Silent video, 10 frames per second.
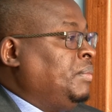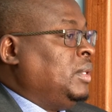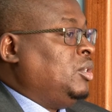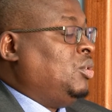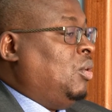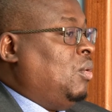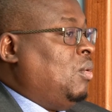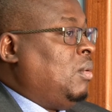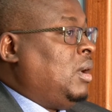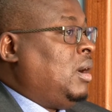
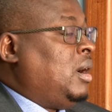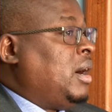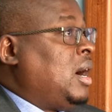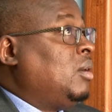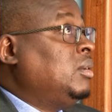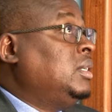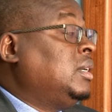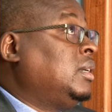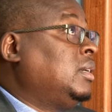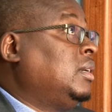So around
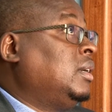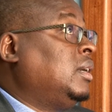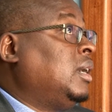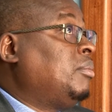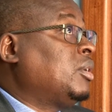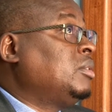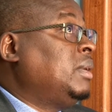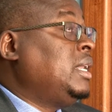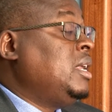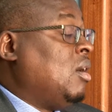
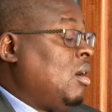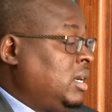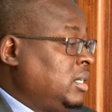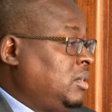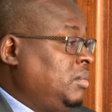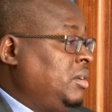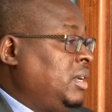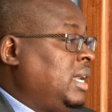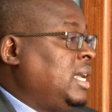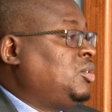approximately in August, we
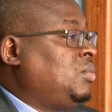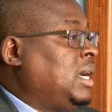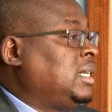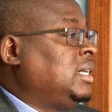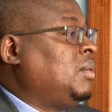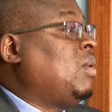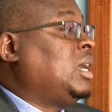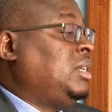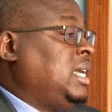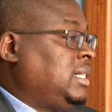realized we're
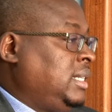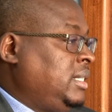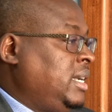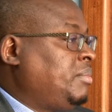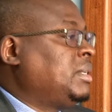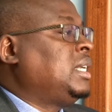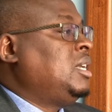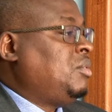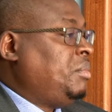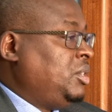actually at
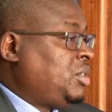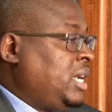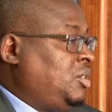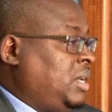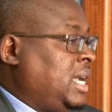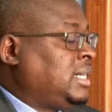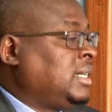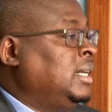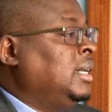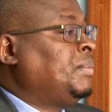68%. We've been trying to get
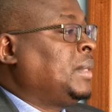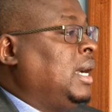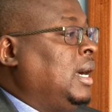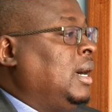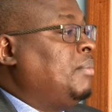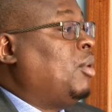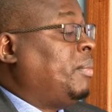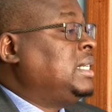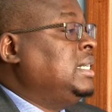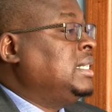
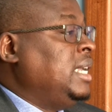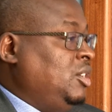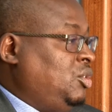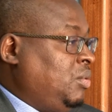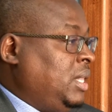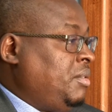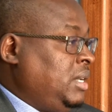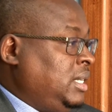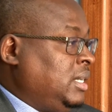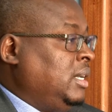properties into the
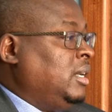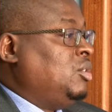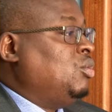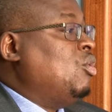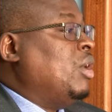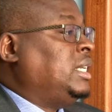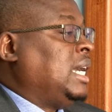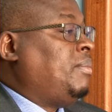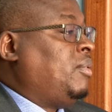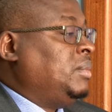REIT to grow it
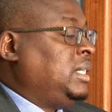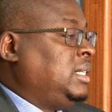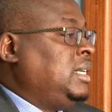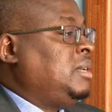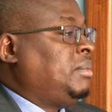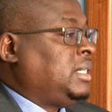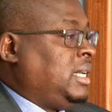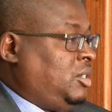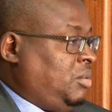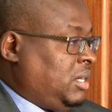up from
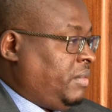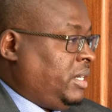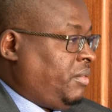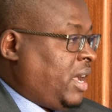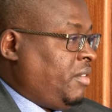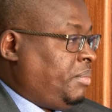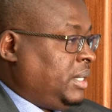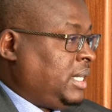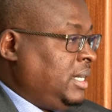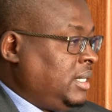68% to
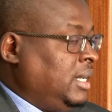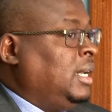75%.